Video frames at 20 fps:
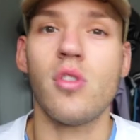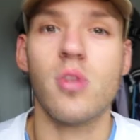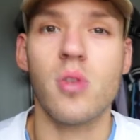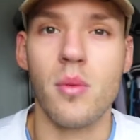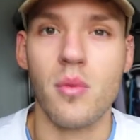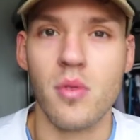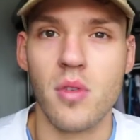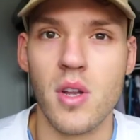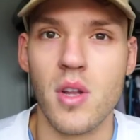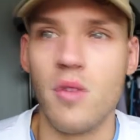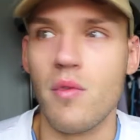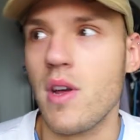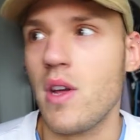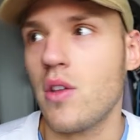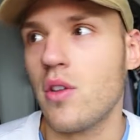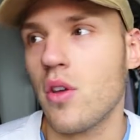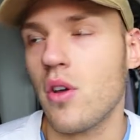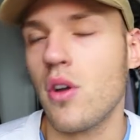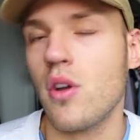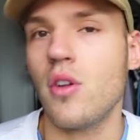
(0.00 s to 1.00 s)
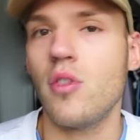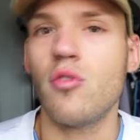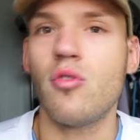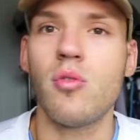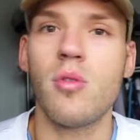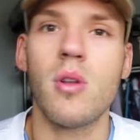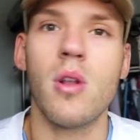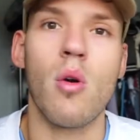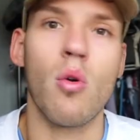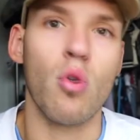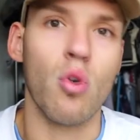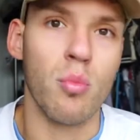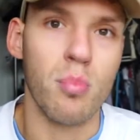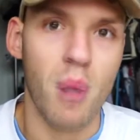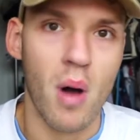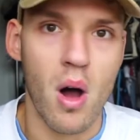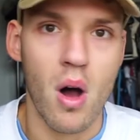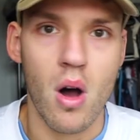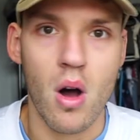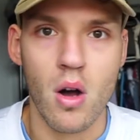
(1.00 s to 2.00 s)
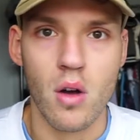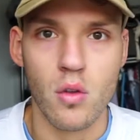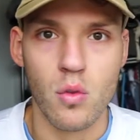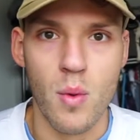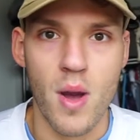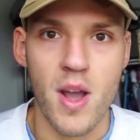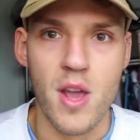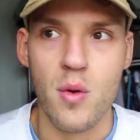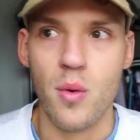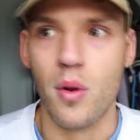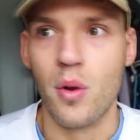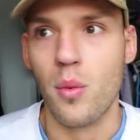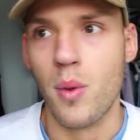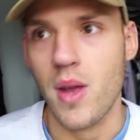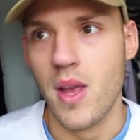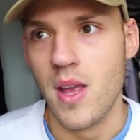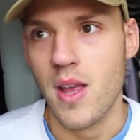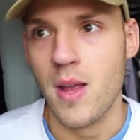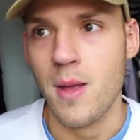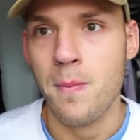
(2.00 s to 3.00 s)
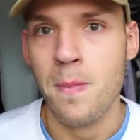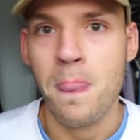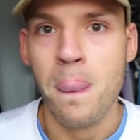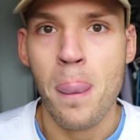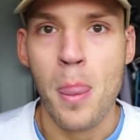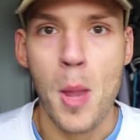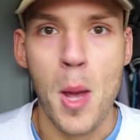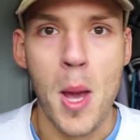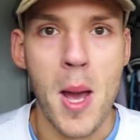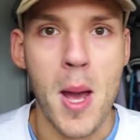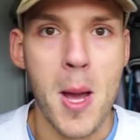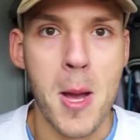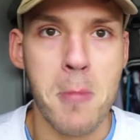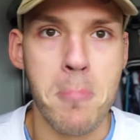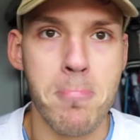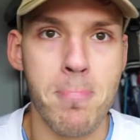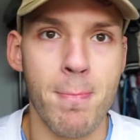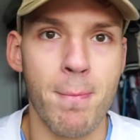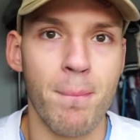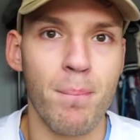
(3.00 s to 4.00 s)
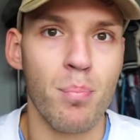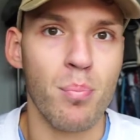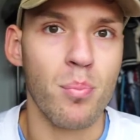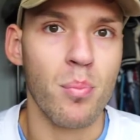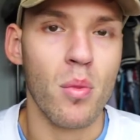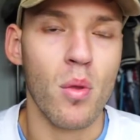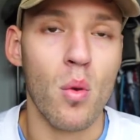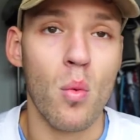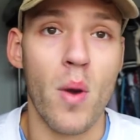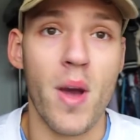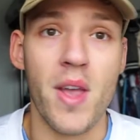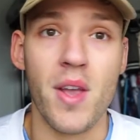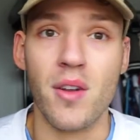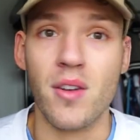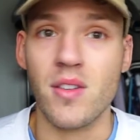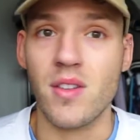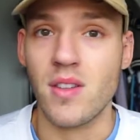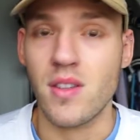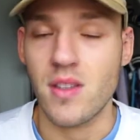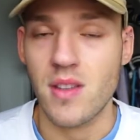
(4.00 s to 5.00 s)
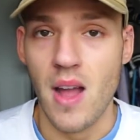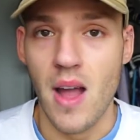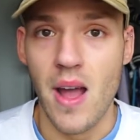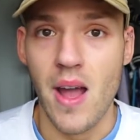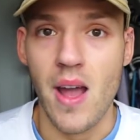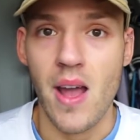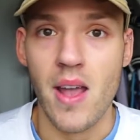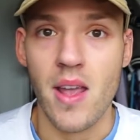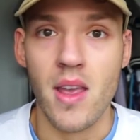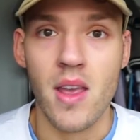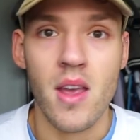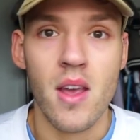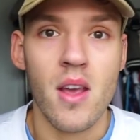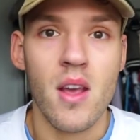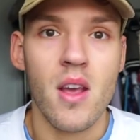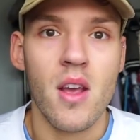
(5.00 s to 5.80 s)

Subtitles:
So obviously research local bars, where you want to eat, where you're going to stay,